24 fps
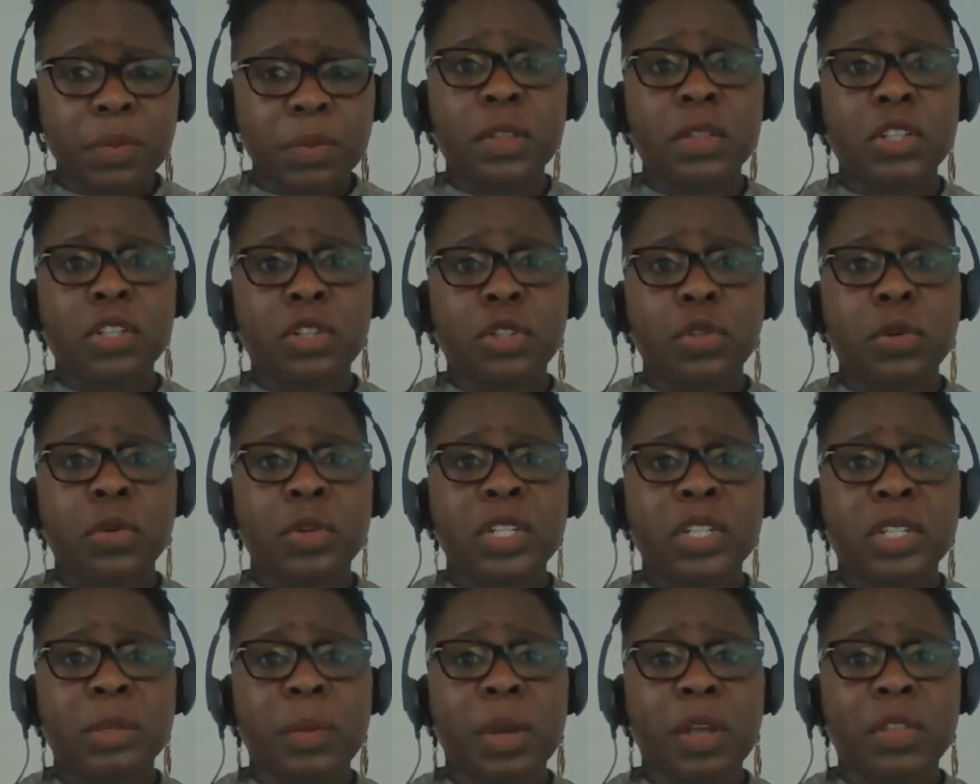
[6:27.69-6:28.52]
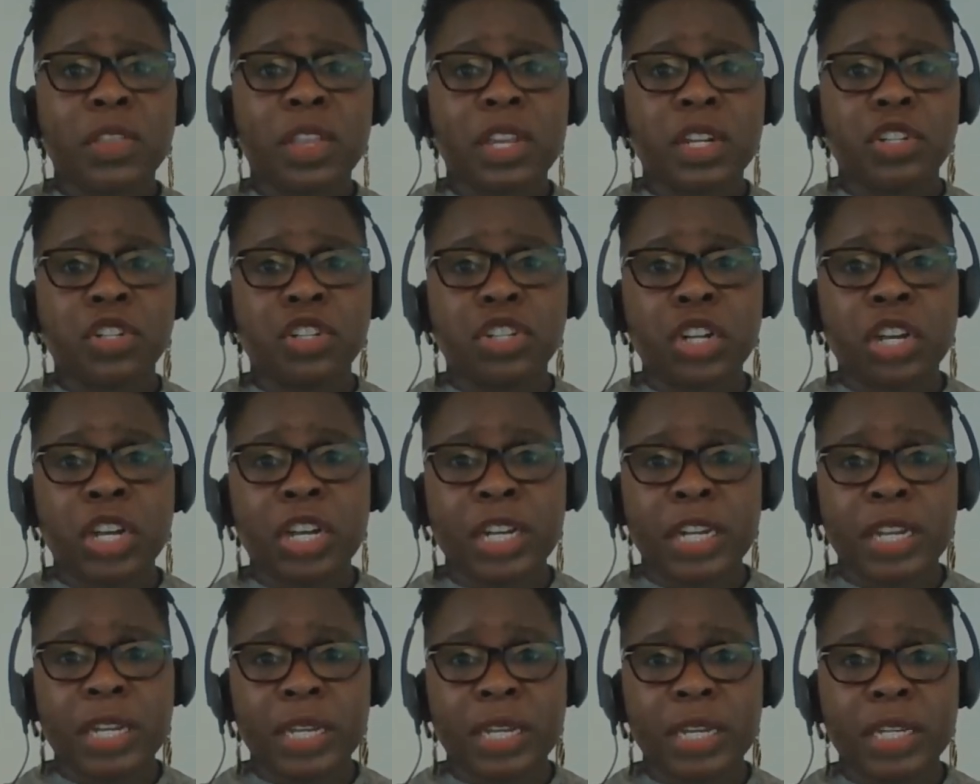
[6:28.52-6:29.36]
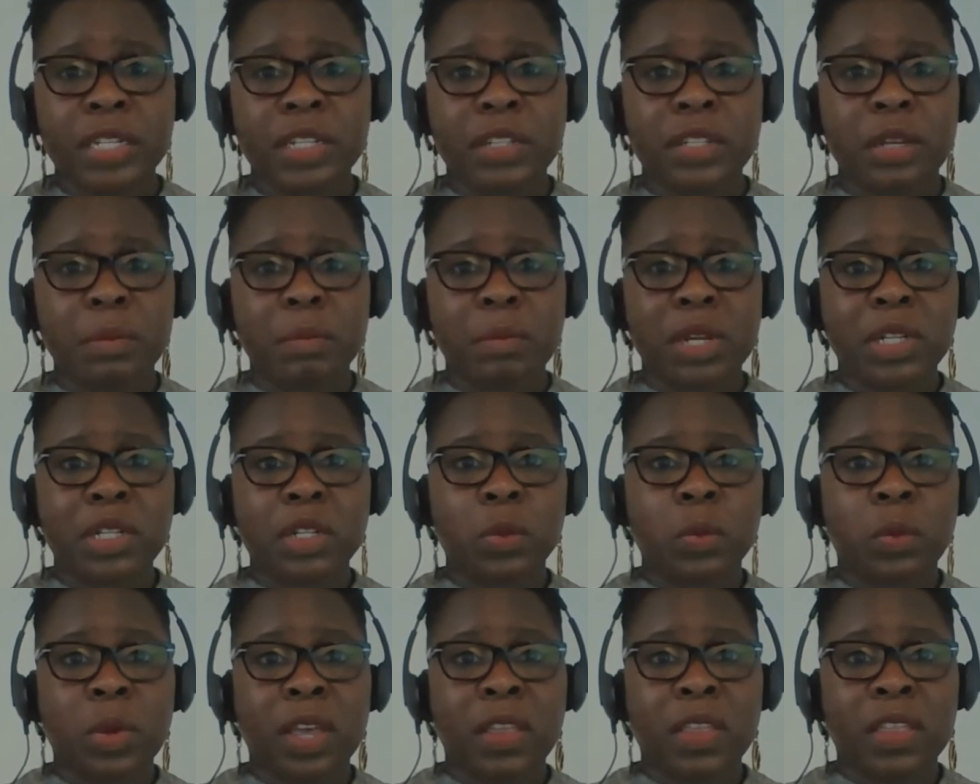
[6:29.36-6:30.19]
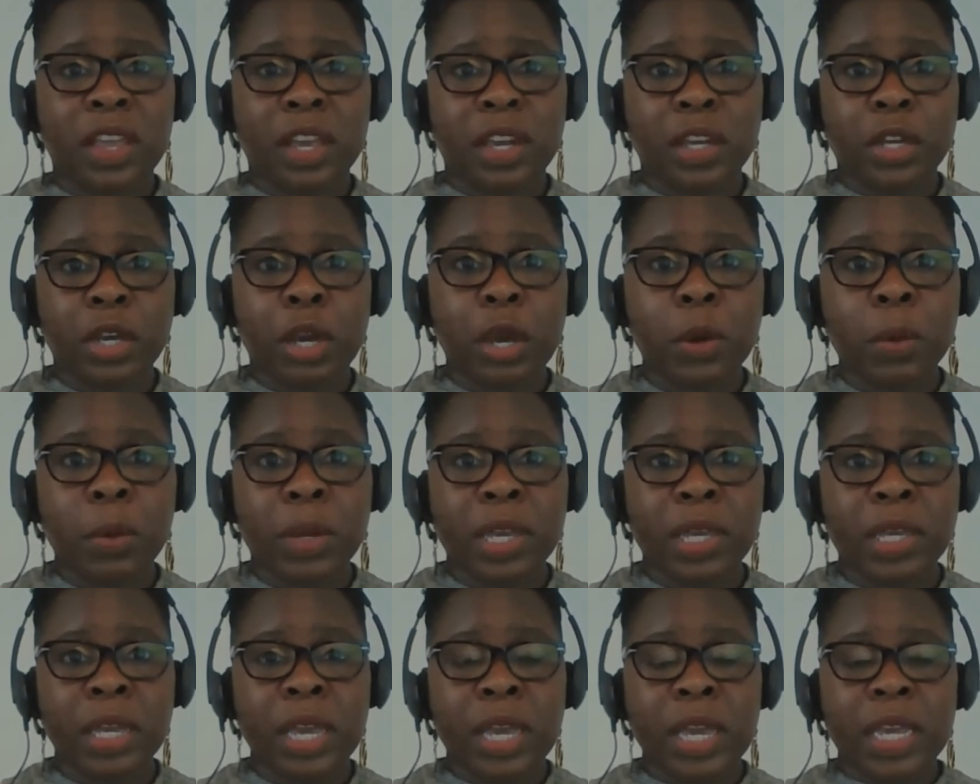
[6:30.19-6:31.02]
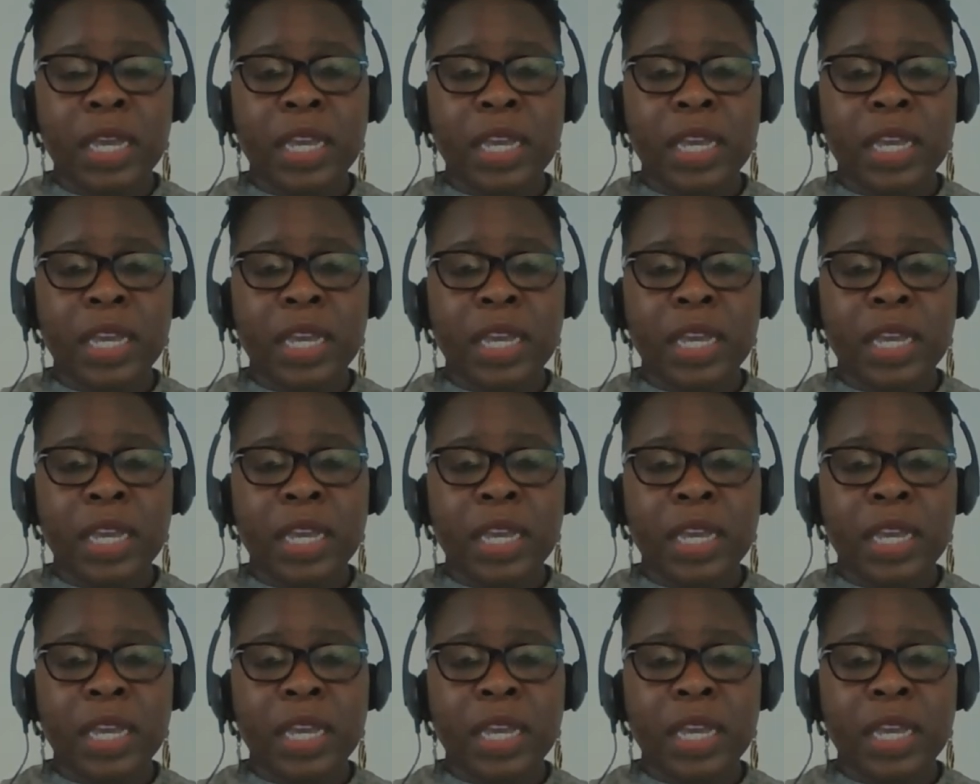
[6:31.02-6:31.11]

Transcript: The story is about their journey. It doesn't matter where they're going.